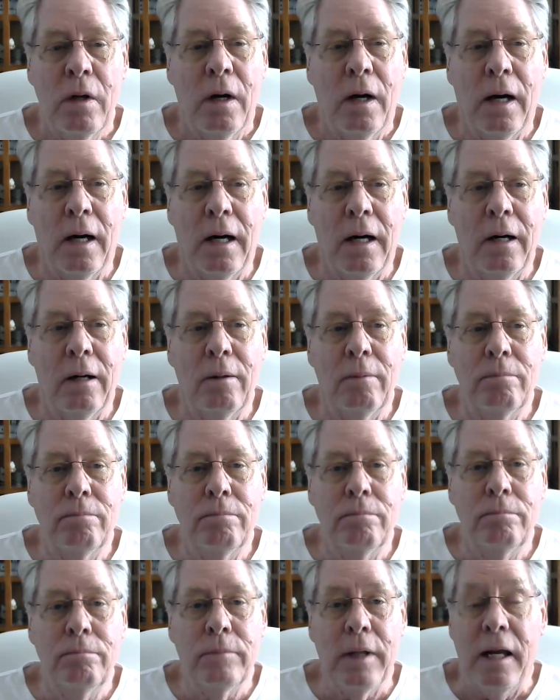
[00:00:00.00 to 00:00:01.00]

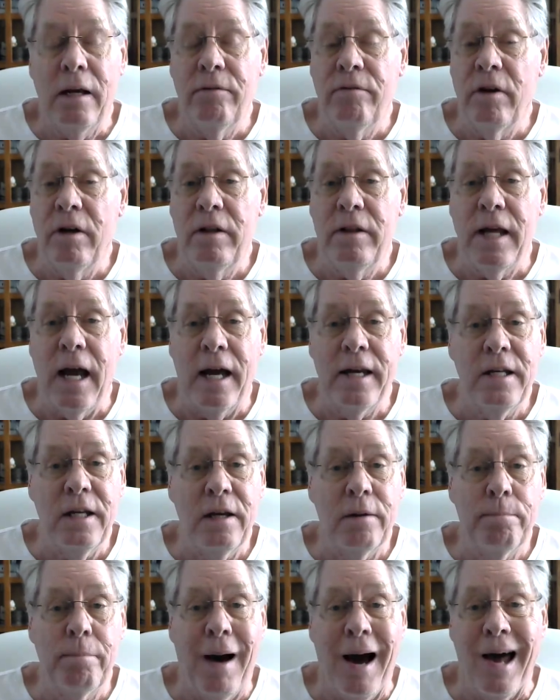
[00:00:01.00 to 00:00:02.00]
They invented the
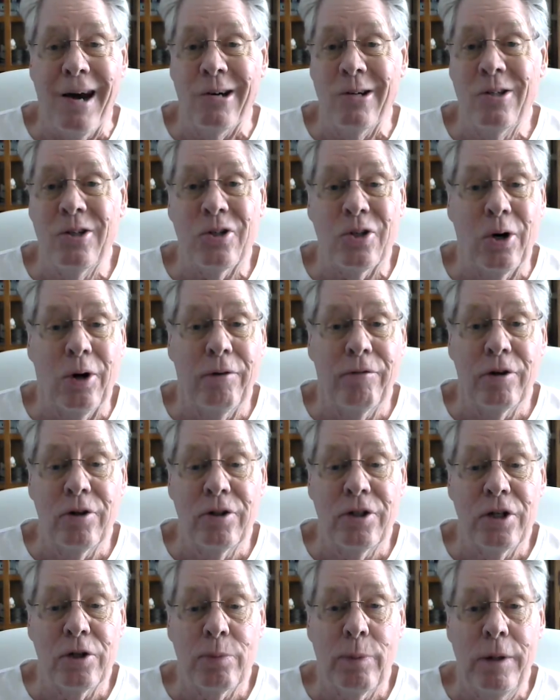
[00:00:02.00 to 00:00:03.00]
idea of modern
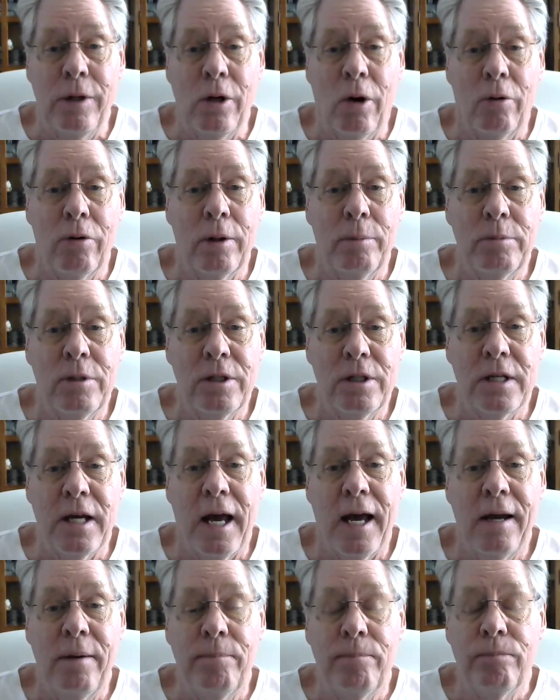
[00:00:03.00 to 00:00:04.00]
servers as we know them
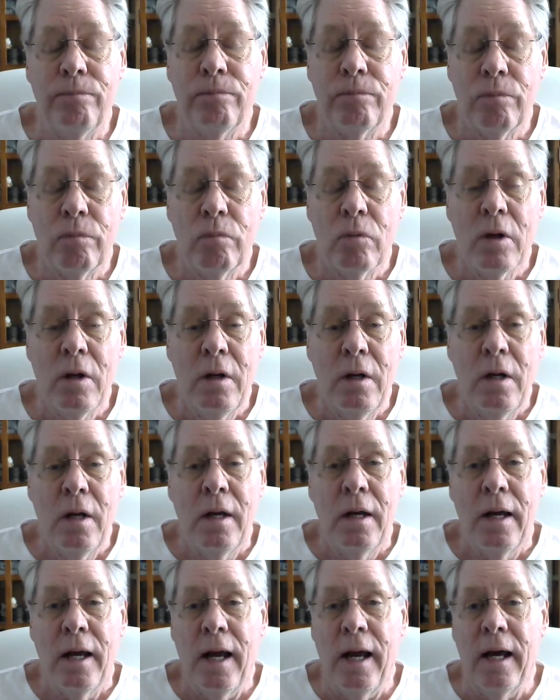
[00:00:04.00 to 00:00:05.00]
today.
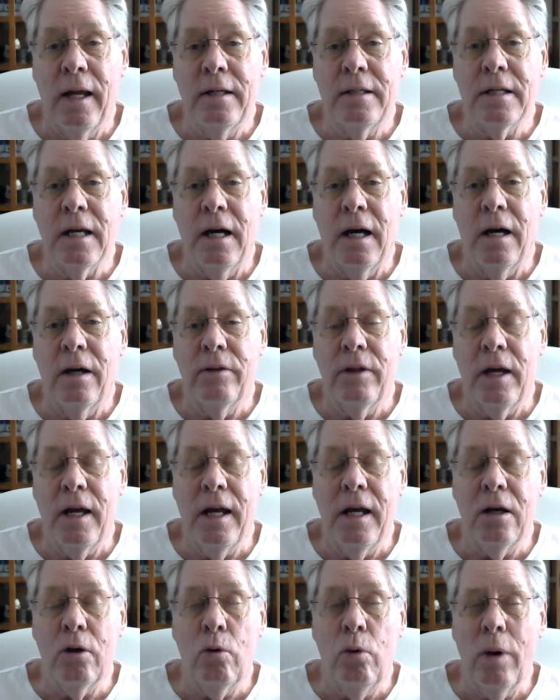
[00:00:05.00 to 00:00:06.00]
And
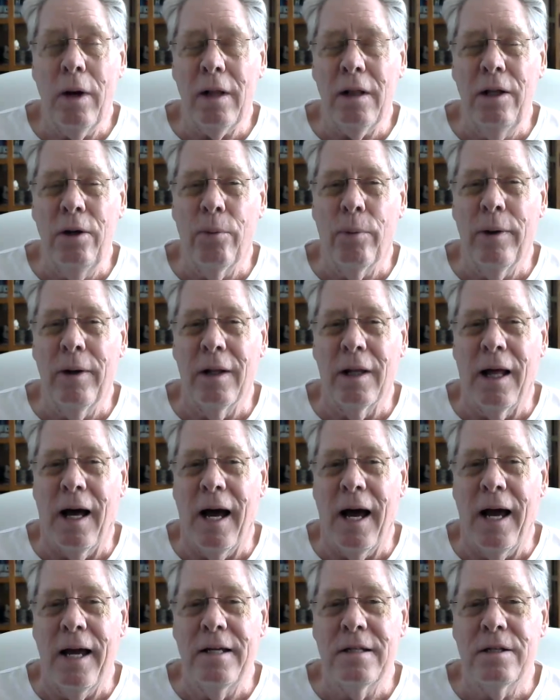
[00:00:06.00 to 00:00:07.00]
they quickly
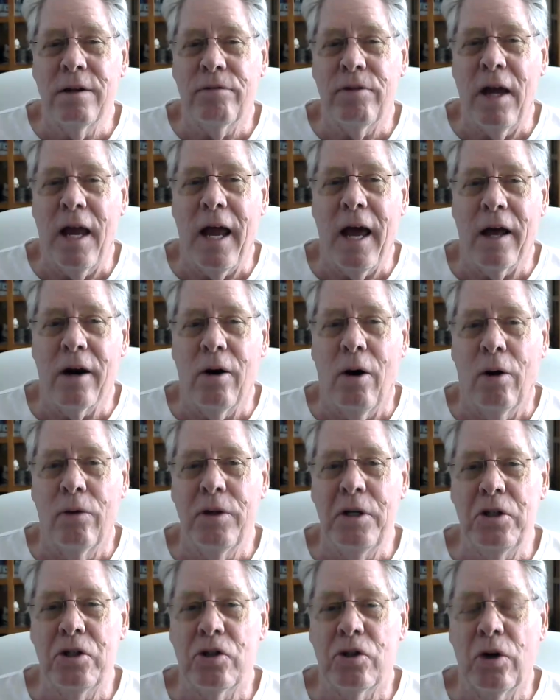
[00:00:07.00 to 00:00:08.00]
realized if they had all
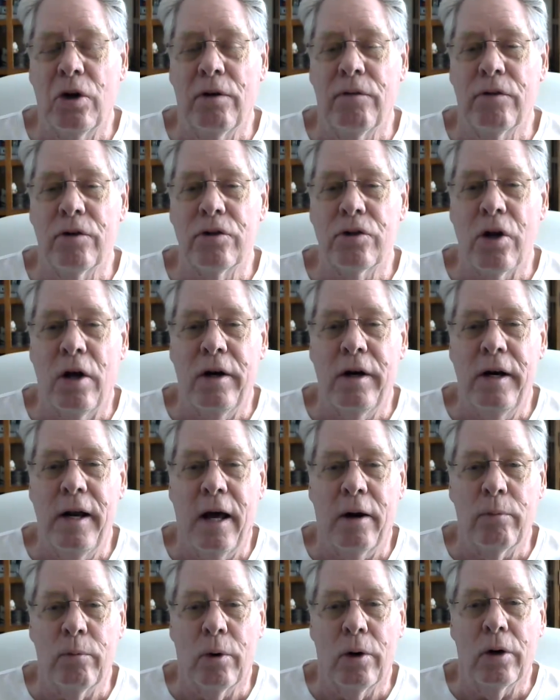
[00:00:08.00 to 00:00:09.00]
these servers on a
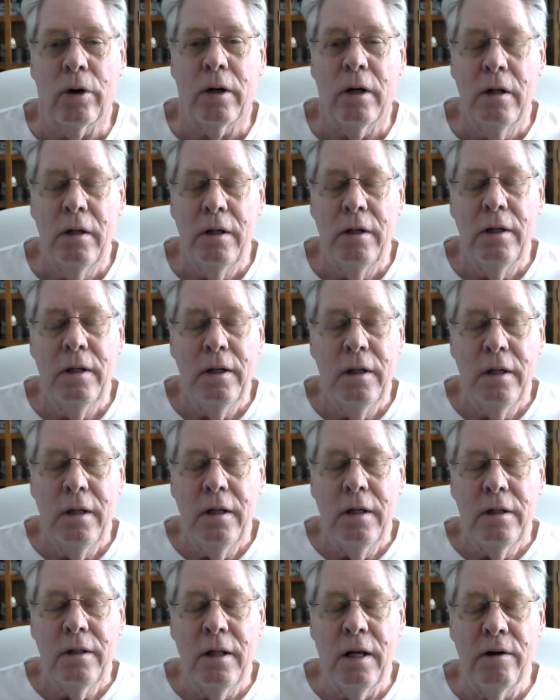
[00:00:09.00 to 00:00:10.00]
network,
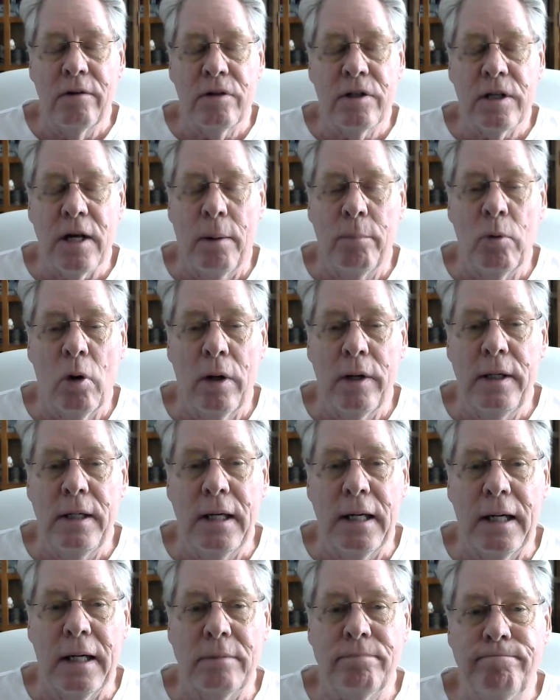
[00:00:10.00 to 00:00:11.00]
that if
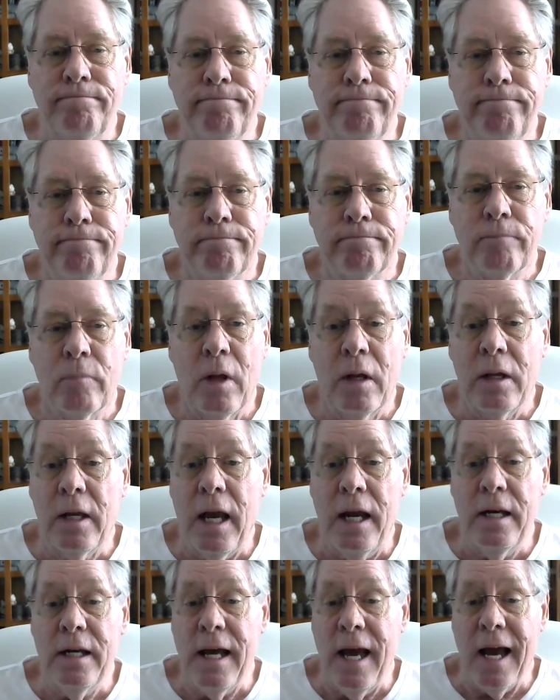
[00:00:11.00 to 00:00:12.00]
someone
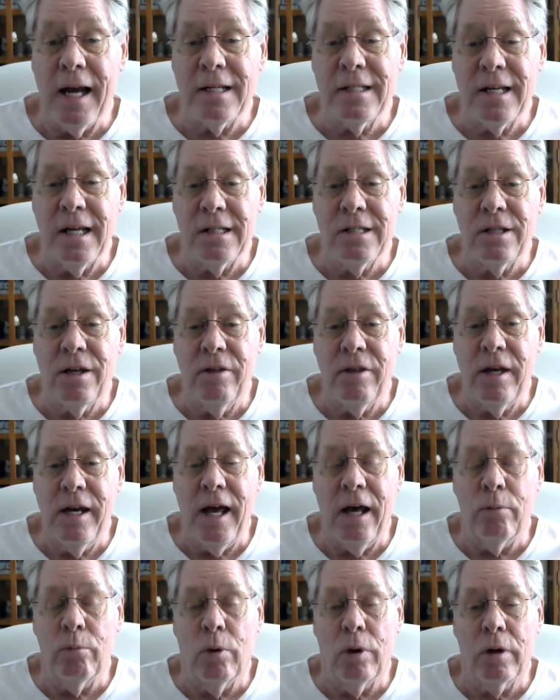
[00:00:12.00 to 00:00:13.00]
gained access to the
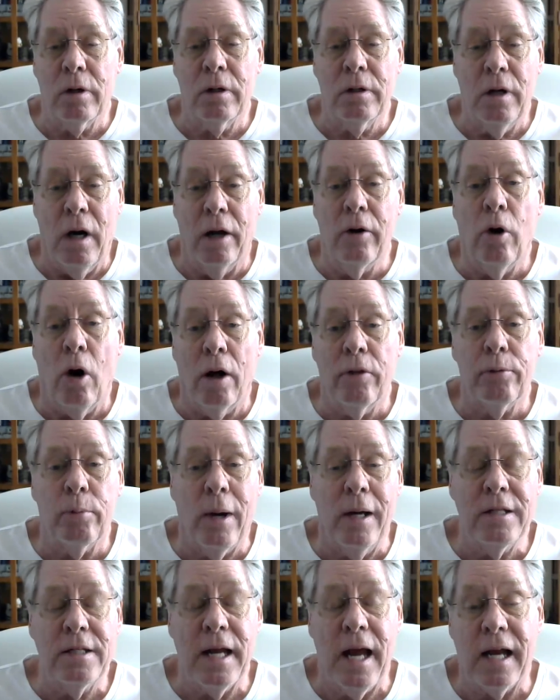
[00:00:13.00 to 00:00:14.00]
network,
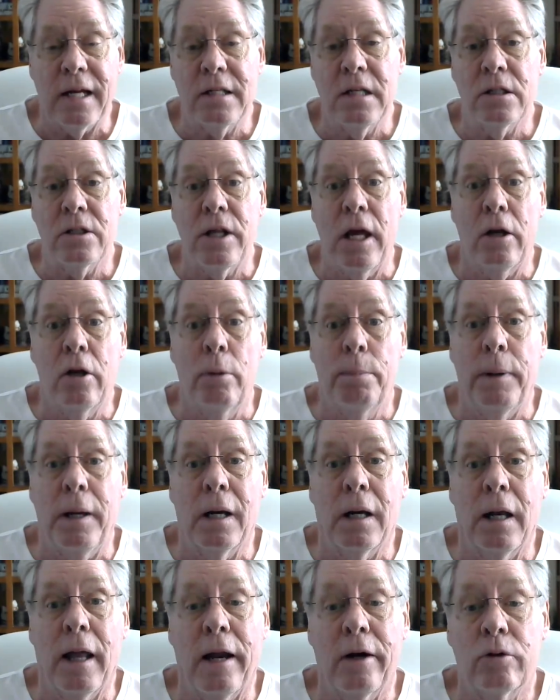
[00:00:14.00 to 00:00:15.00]
unauthorized access, they could be
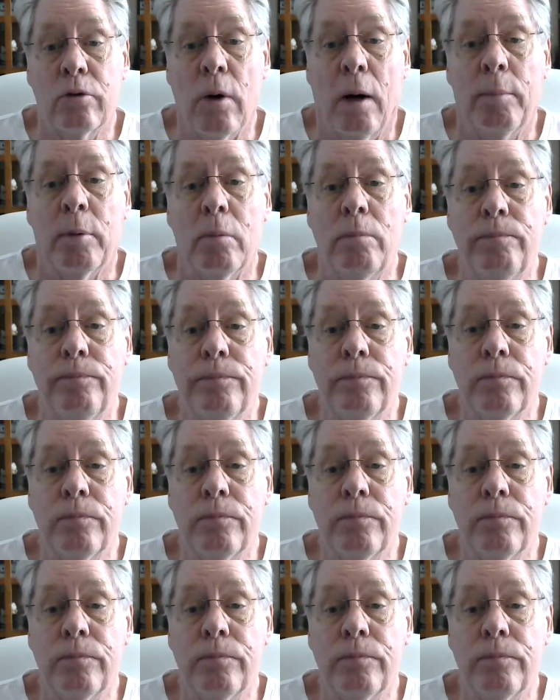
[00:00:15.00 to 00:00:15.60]
in a lot of trouble.